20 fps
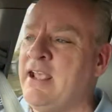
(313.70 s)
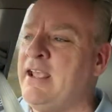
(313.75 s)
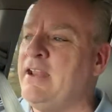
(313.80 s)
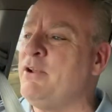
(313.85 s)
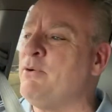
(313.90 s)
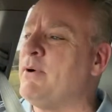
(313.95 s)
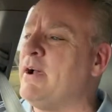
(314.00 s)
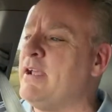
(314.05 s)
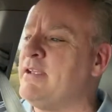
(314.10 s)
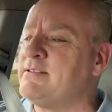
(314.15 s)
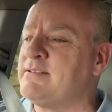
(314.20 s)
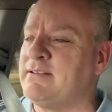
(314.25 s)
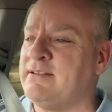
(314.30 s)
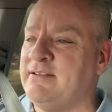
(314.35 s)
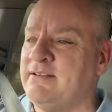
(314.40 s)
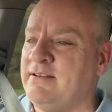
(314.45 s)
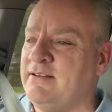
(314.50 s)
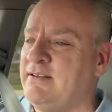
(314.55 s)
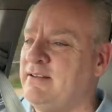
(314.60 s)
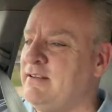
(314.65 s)

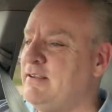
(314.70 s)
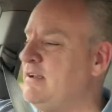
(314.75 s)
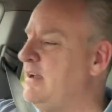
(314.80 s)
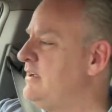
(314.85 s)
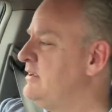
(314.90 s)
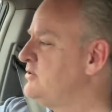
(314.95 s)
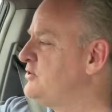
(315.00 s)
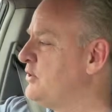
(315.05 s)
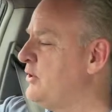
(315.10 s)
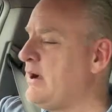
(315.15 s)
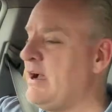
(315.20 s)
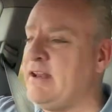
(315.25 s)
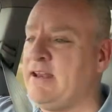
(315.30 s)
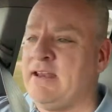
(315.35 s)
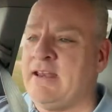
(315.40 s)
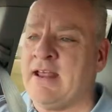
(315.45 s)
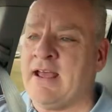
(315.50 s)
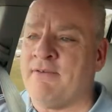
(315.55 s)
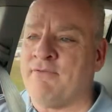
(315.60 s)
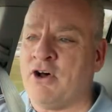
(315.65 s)
Anyways, so
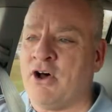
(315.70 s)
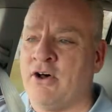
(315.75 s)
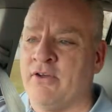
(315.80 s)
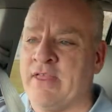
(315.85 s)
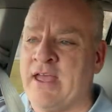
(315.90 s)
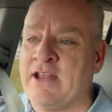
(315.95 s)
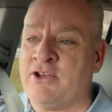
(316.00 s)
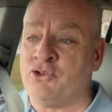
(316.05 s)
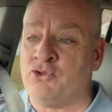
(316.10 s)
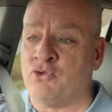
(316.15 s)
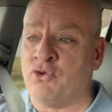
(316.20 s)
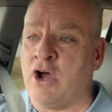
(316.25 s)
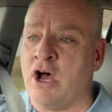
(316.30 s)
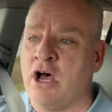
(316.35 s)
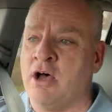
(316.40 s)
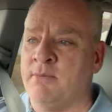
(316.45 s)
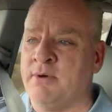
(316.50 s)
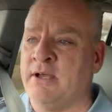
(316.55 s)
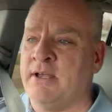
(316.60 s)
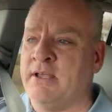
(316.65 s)
I didn't have all that
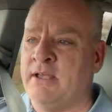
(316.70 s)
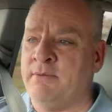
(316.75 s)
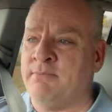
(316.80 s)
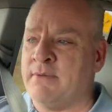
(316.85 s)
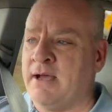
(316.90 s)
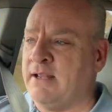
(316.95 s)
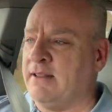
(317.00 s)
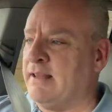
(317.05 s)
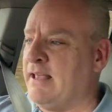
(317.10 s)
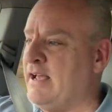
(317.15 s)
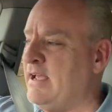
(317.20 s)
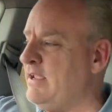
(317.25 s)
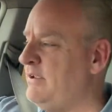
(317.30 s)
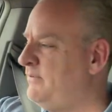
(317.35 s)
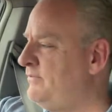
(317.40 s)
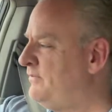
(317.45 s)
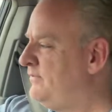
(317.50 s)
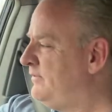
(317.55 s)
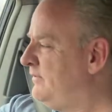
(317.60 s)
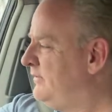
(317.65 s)
drama in my
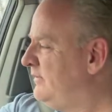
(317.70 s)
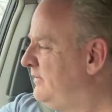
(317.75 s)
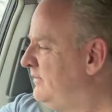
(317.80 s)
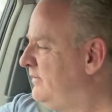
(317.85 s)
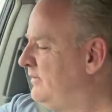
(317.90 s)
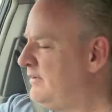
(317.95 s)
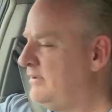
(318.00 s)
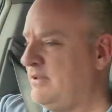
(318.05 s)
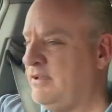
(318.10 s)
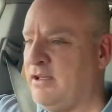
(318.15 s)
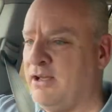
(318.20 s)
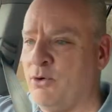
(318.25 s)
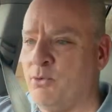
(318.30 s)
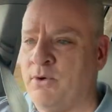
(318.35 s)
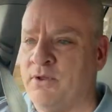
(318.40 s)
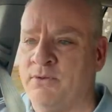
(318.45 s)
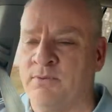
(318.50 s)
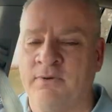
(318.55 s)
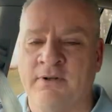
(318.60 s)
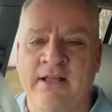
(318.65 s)
life
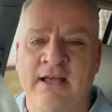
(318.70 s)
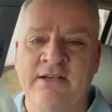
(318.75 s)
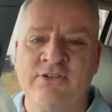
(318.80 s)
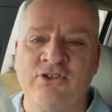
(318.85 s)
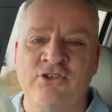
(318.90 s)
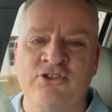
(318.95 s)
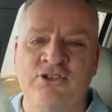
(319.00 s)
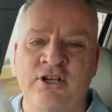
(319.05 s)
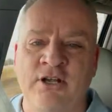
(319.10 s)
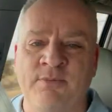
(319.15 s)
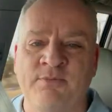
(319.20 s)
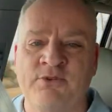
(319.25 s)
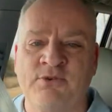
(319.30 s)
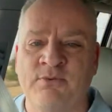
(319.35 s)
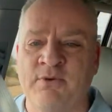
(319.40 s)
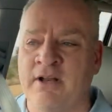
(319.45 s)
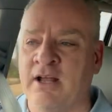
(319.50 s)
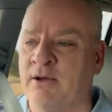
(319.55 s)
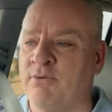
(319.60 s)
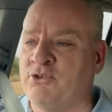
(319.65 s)
with relationships
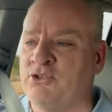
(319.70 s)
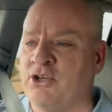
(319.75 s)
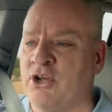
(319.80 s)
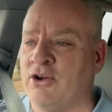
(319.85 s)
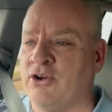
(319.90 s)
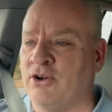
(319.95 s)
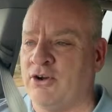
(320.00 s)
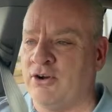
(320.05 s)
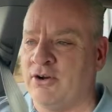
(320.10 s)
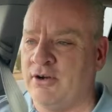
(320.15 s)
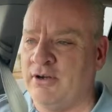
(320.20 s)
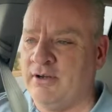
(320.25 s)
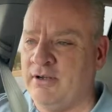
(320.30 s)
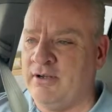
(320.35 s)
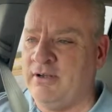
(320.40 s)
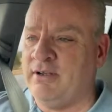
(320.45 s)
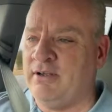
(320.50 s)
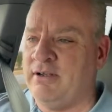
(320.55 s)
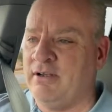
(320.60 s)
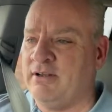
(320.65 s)
when I was younger.
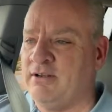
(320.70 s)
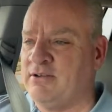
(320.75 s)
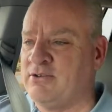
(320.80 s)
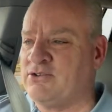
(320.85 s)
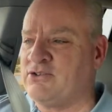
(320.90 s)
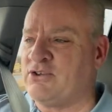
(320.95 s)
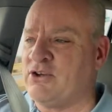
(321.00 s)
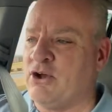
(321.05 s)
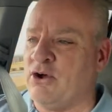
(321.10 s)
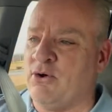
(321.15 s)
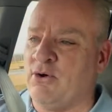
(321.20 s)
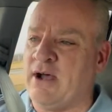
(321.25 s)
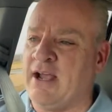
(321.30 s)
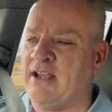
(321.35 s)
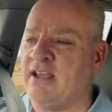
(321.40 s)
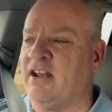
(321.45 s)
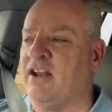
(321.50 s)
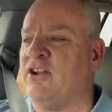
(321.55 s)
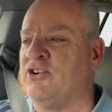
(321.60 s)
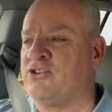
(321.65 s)
So I can
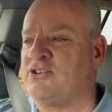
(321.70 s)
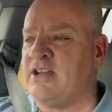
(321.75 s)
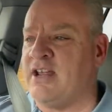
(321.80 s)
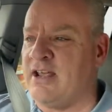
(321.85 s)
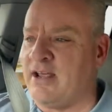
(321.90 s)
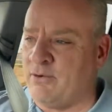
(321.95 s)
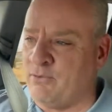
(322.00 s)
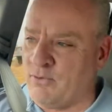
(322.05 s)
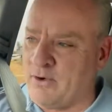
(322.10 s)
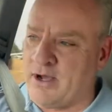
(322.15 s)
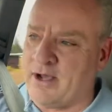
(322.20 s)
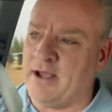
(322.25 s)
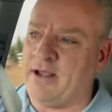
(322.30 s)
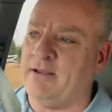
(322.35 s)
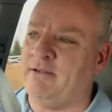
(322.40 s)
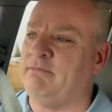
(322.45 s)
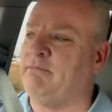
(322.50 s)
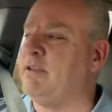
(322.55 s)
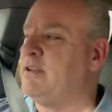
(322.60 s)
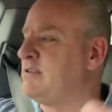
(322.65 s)
understand why
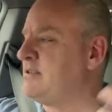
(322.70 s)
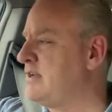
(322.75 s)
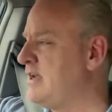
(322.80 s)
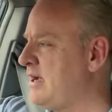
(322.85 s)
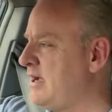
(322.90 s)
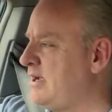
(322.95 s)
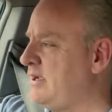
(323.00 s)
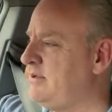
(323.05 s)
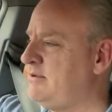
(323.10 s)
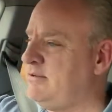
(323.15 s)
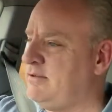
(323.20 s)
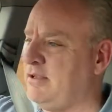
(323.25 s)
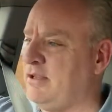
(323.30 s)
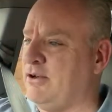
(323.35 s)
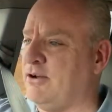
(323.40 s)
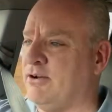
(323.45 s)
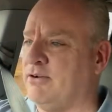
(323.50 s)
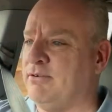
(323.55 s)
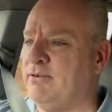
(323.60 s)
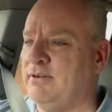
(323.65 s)
this guy,
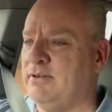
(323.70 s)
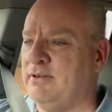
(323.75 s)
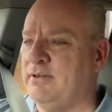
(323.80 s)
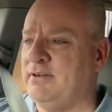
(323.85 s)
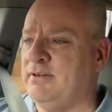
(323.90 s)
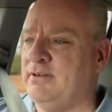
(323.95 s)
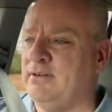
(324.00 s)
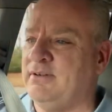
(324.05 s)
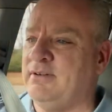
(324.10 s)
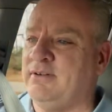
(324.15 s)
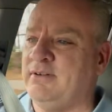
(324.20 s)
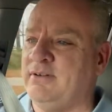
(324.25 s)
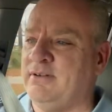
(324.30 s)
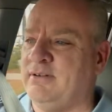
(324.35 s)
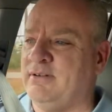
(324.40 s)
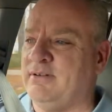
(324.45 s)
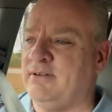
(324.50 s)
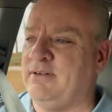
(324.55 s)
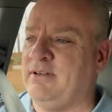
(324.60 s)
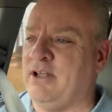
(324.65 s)

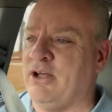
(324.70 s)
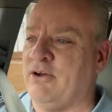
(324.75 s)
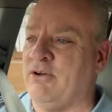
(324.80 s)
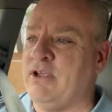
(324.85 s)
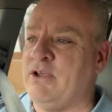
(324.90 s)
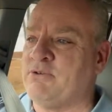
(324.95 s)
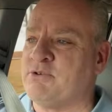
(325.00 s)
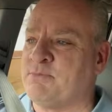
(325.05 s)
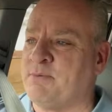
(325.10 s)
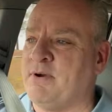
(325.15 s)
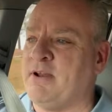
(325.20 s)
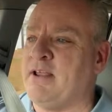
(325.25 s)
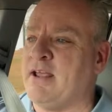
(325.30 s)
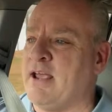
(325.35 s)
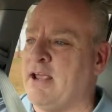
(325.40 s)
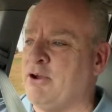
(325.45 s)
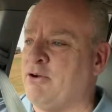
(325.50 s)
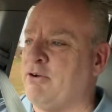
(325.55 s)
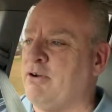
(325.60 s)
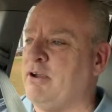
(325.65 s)
he was pretty
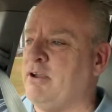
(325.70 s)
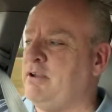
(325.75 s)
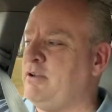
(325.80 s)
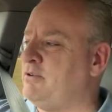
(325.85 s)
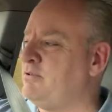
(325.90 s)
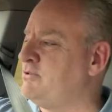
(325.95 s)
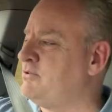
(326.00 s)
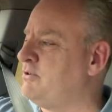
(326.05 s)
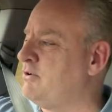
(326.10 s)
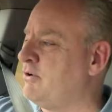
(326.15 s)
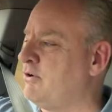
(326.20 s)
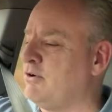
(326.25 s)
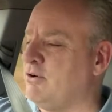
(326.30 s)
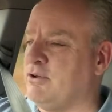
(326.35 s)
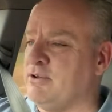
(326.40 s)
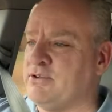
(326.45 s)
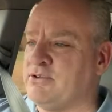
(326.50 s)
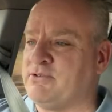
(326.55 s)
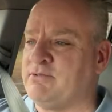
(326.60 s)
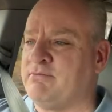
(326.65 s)
angry. His girl
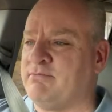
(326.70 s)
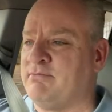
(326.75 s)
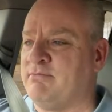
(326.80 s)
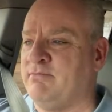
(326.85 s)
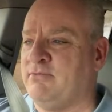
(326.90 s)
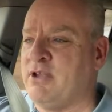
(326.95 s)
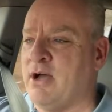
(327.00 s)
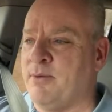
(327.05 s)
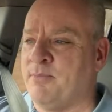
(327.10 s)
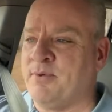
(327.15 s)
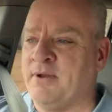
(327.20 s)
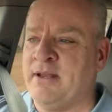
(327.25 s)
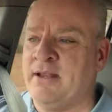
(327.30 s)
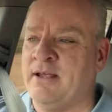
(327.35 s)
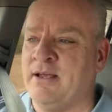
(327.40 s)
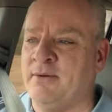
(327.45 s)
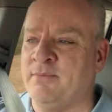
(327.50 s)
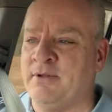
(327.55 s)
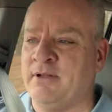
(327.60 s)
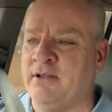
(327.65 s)
is dumping
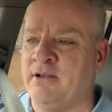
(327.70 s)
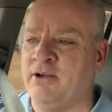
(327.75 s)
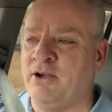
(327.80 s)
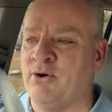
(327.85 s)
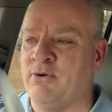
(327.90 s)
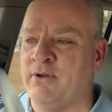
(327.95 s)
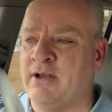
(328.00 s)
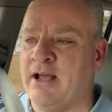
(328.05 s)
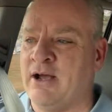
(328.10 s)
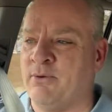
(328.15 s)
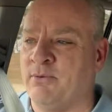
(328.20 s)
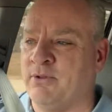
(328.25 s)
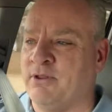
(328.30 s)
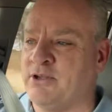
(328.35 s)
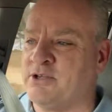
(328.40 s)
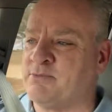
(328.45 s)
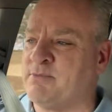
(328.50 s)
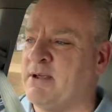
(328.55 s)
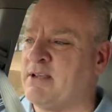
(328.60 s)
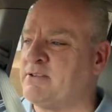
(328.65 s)
him and then going out with
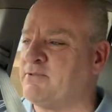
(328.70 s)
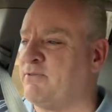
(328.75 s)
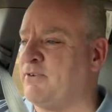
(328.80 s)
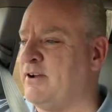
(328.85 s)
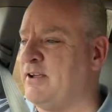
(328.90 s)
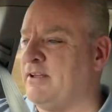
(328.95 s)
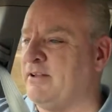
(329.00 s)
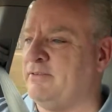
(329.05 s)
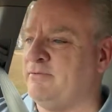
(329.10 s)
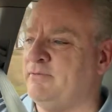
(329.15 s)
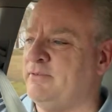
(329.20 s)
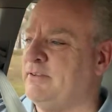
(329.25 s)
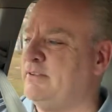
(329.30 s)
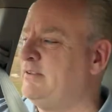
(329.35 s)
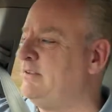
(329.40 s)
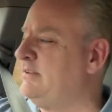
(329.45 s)
his best friend.